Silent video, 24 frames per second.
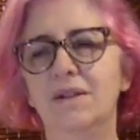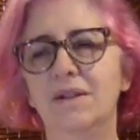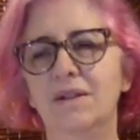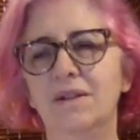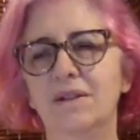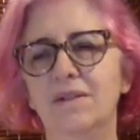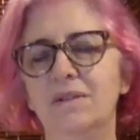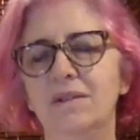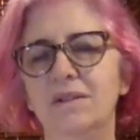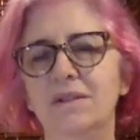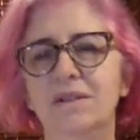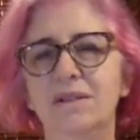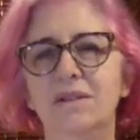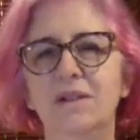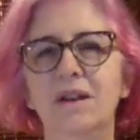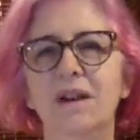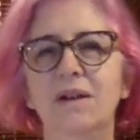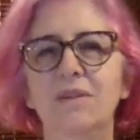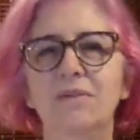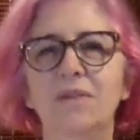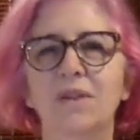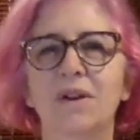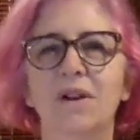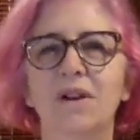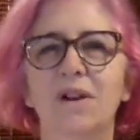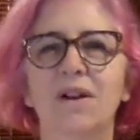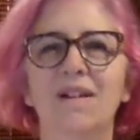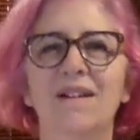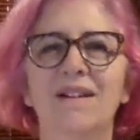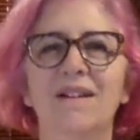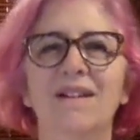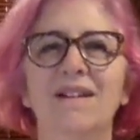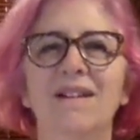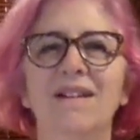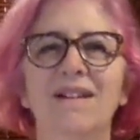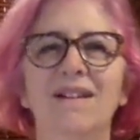Discover
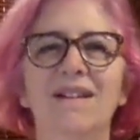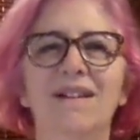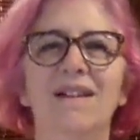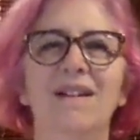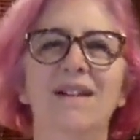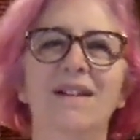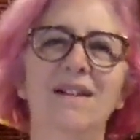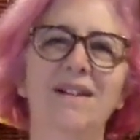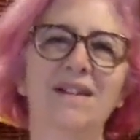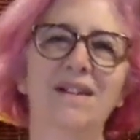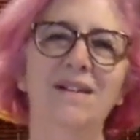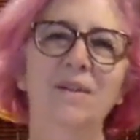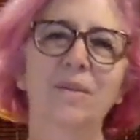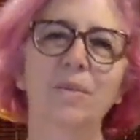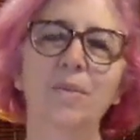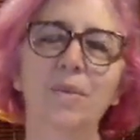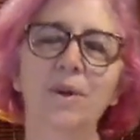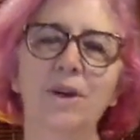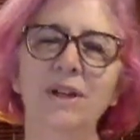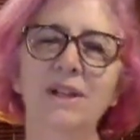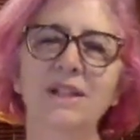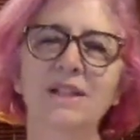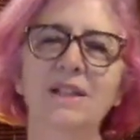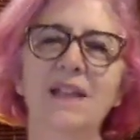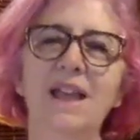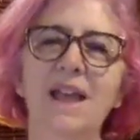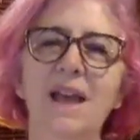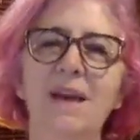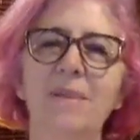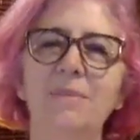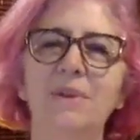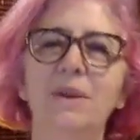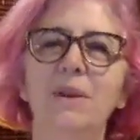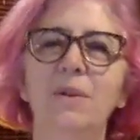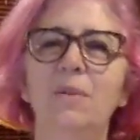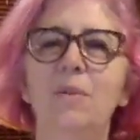what is
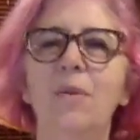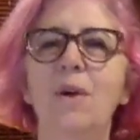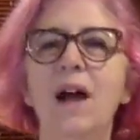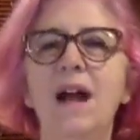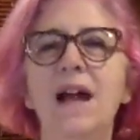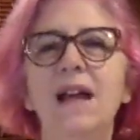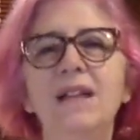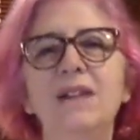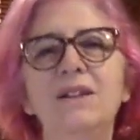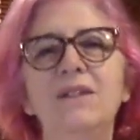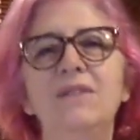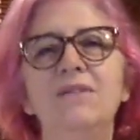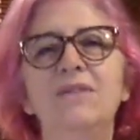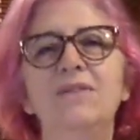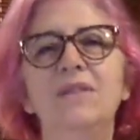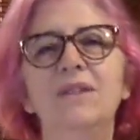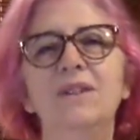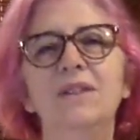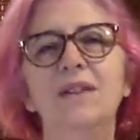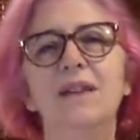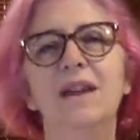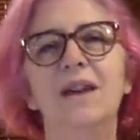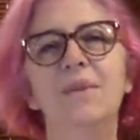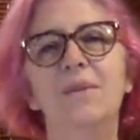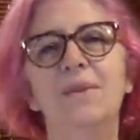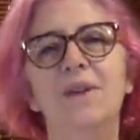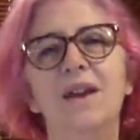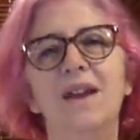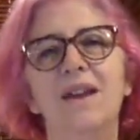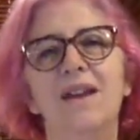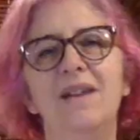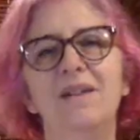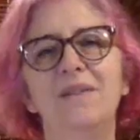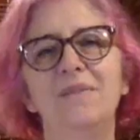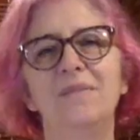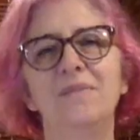happening. Why do you feel that way?
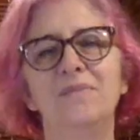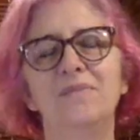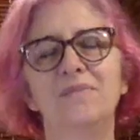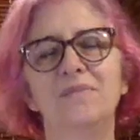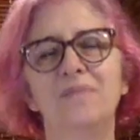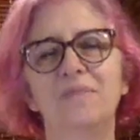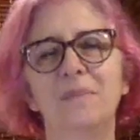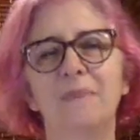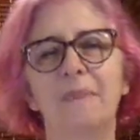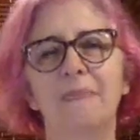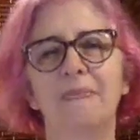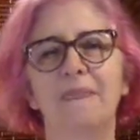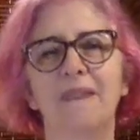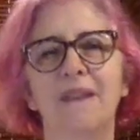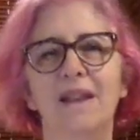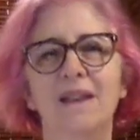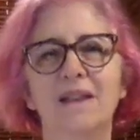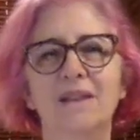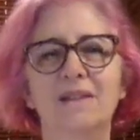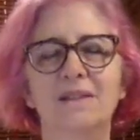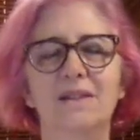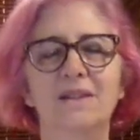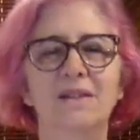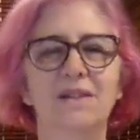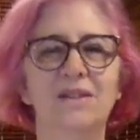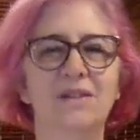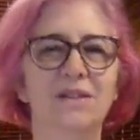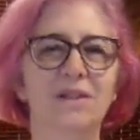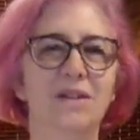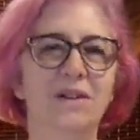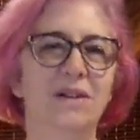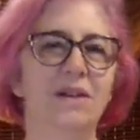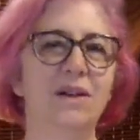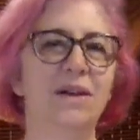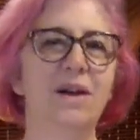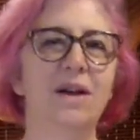Is there
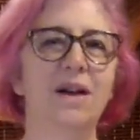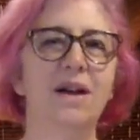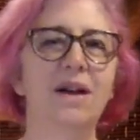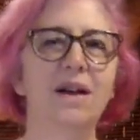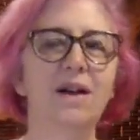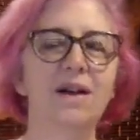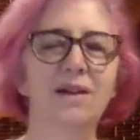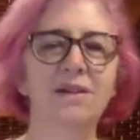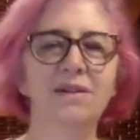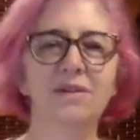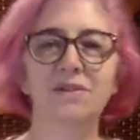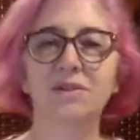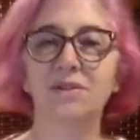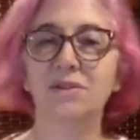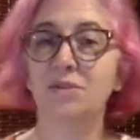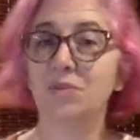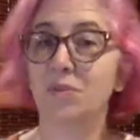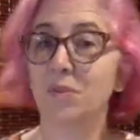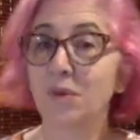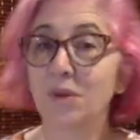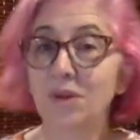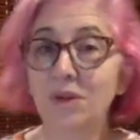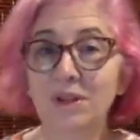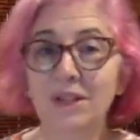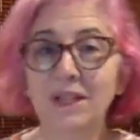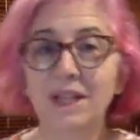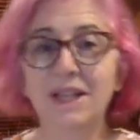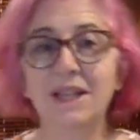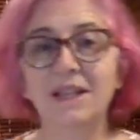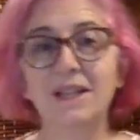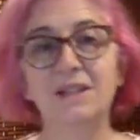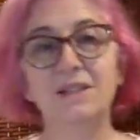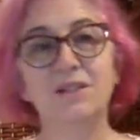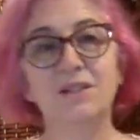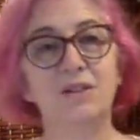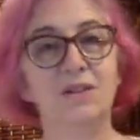swirling?
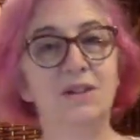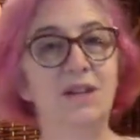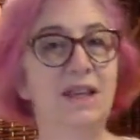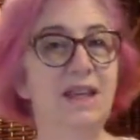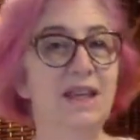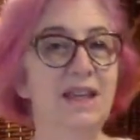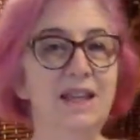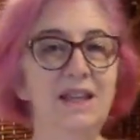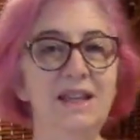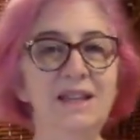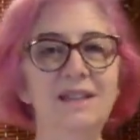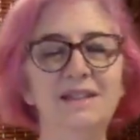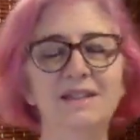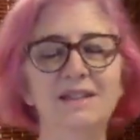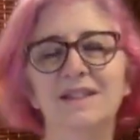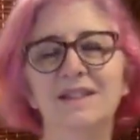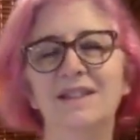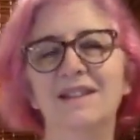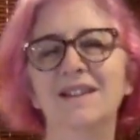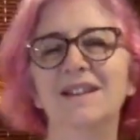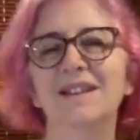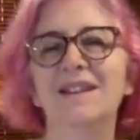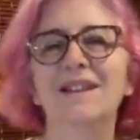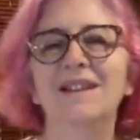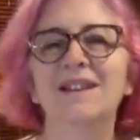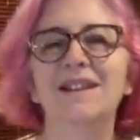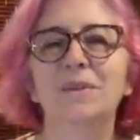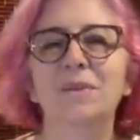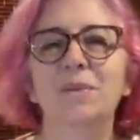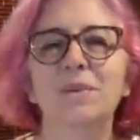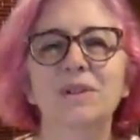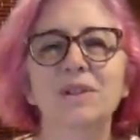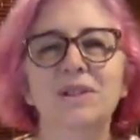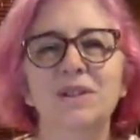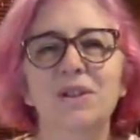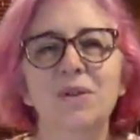Is there heat?
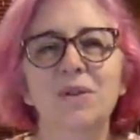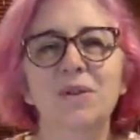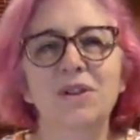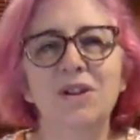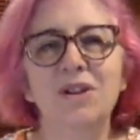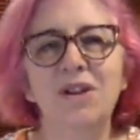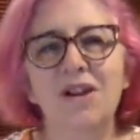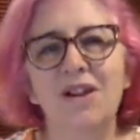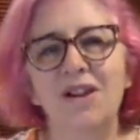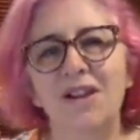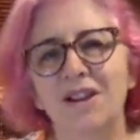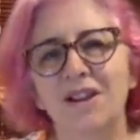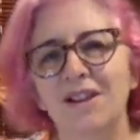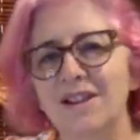What's going on?